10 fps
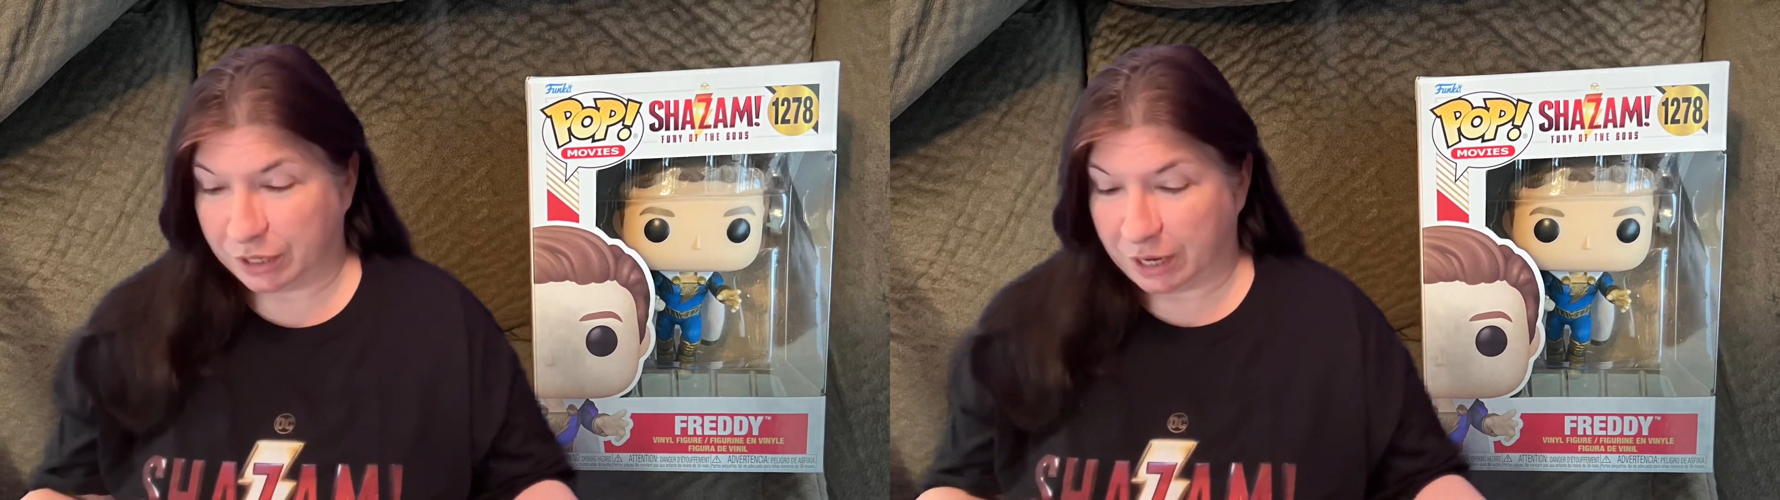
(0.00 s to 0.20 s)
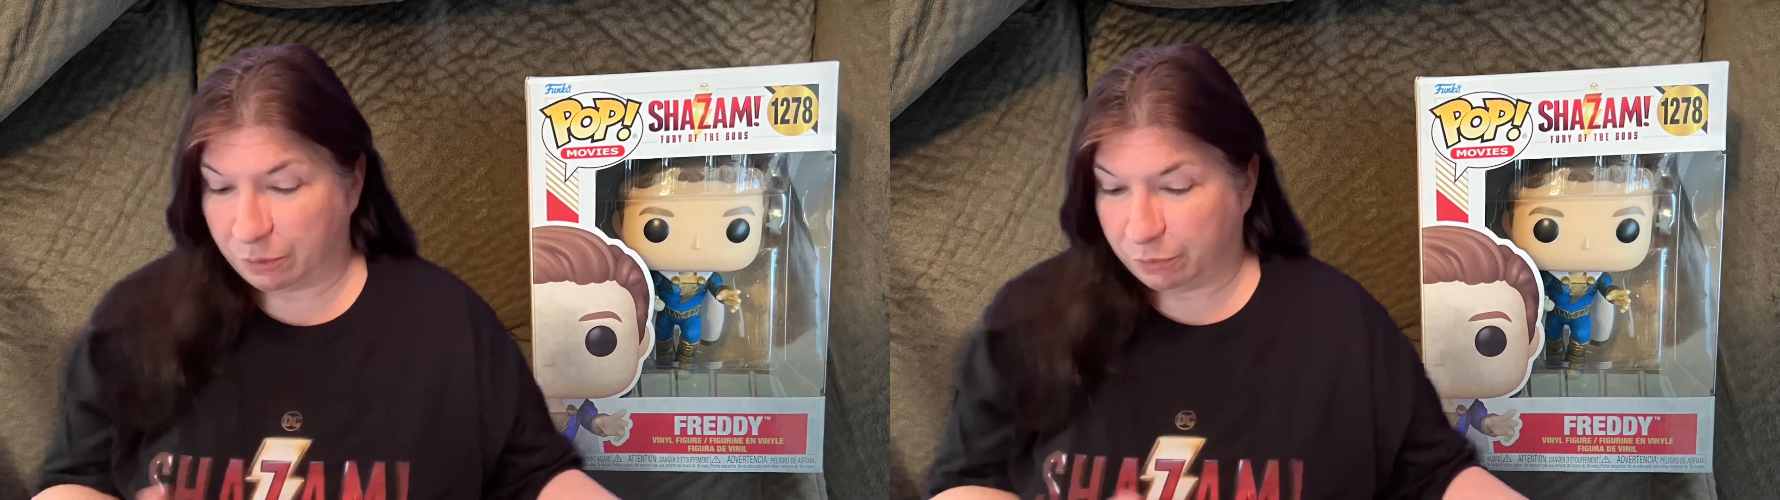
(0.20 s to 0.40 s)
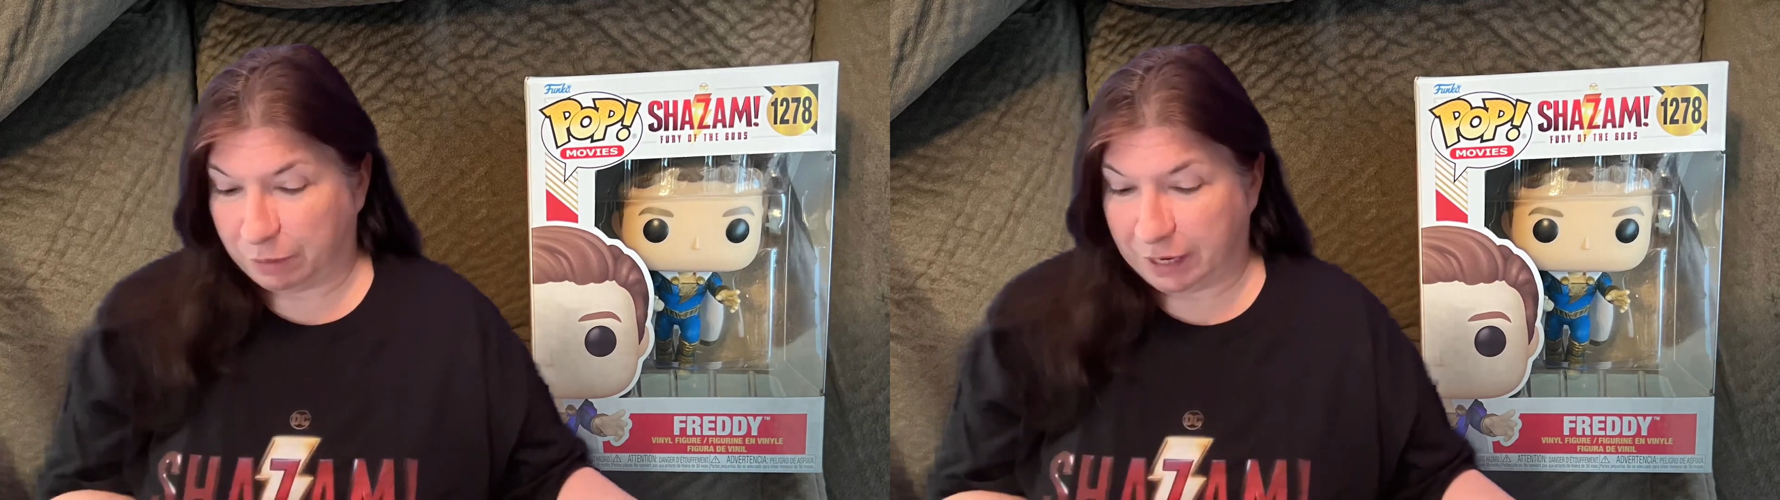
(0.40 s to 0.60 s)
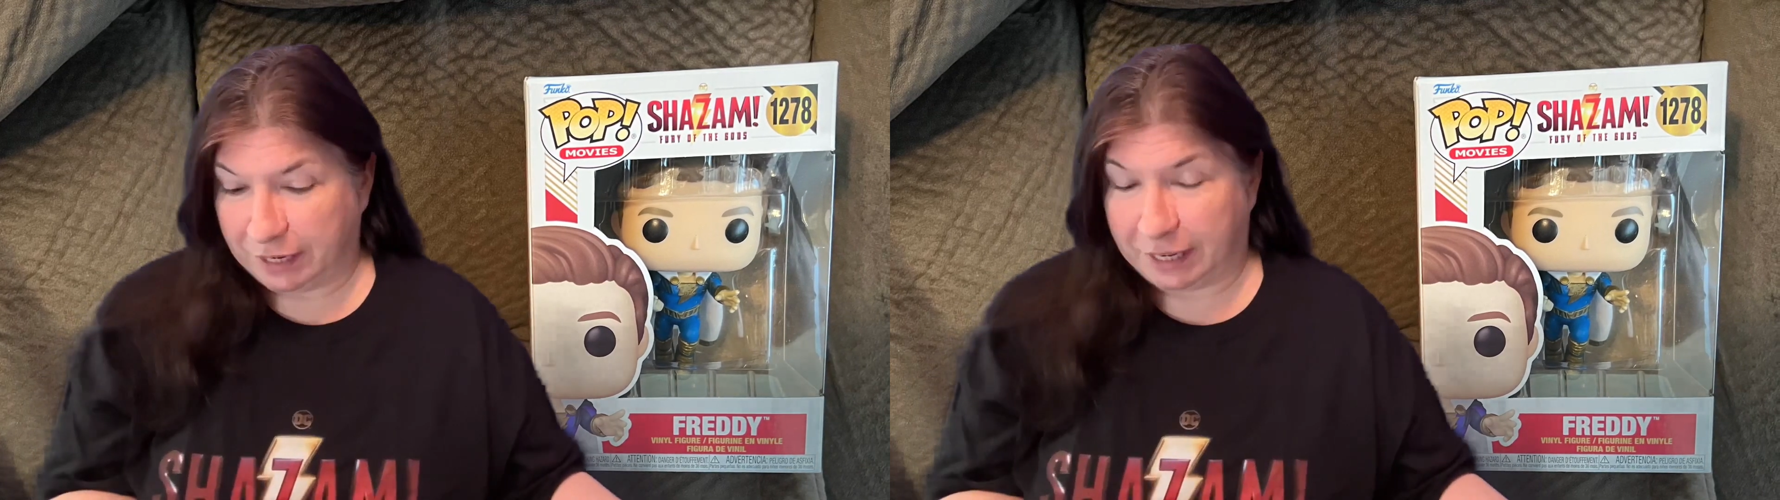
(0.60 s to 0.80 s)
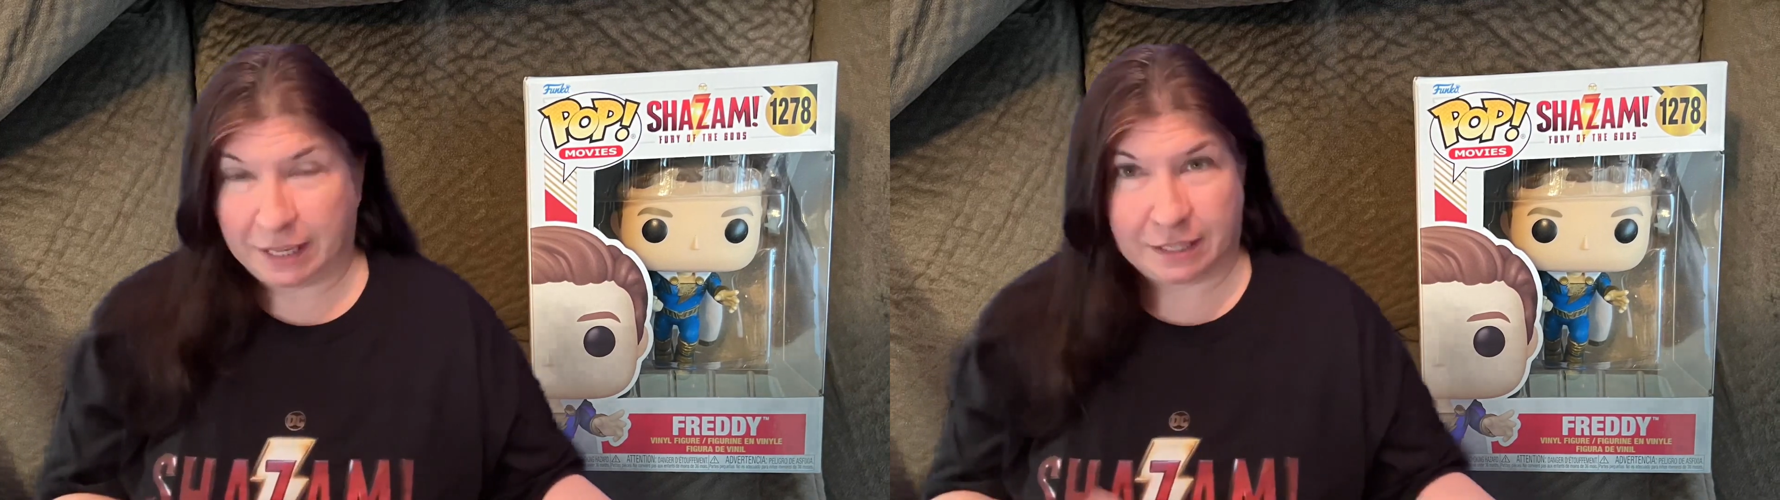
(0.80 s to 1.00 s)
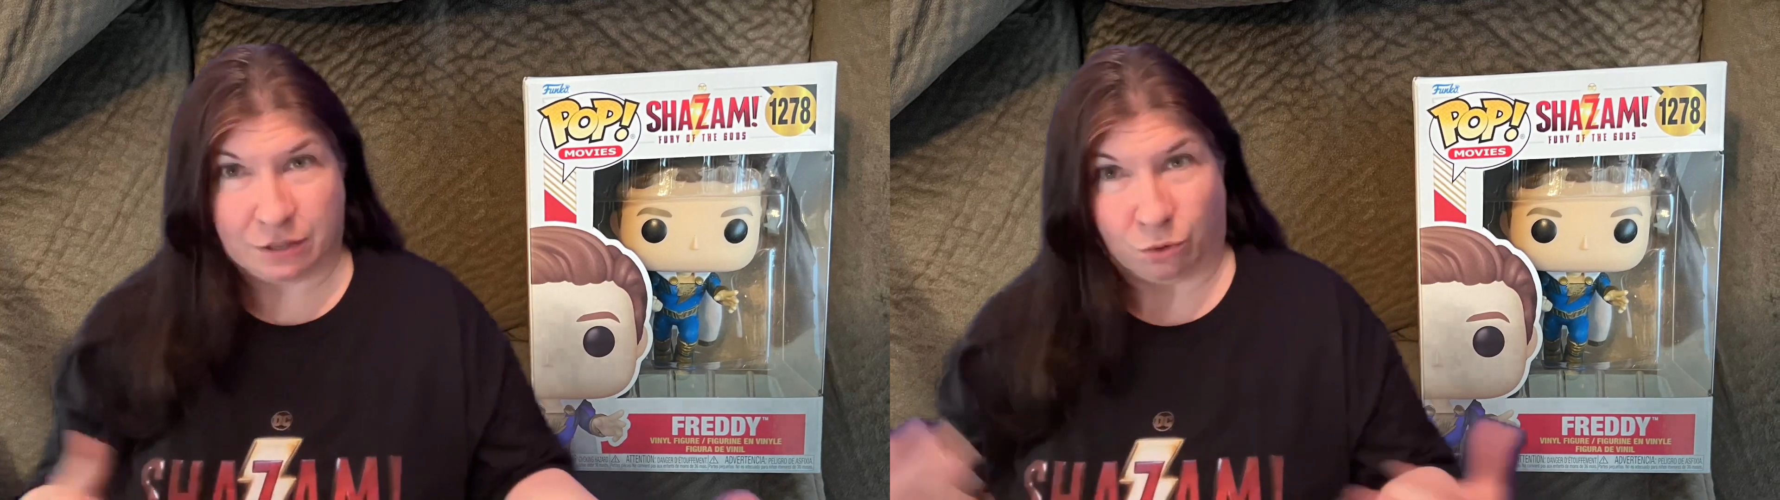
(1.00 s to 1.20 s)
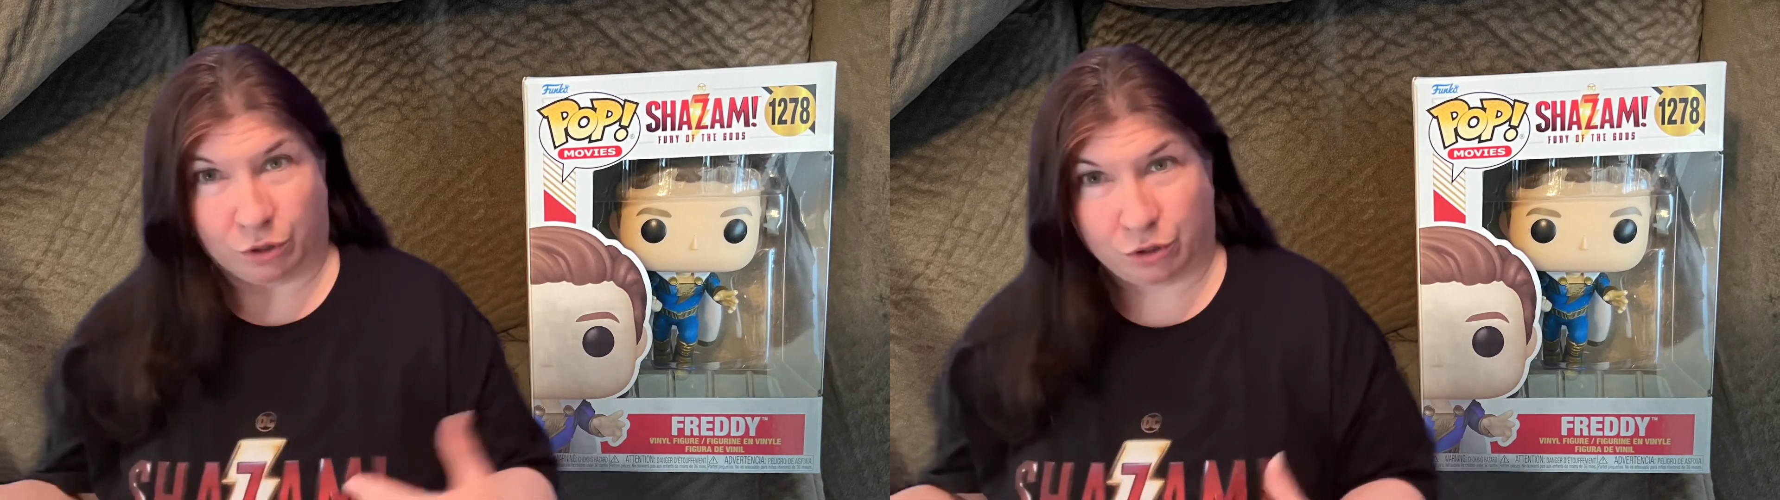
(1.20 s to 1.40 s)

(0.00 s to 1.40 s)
they were playing the kids or the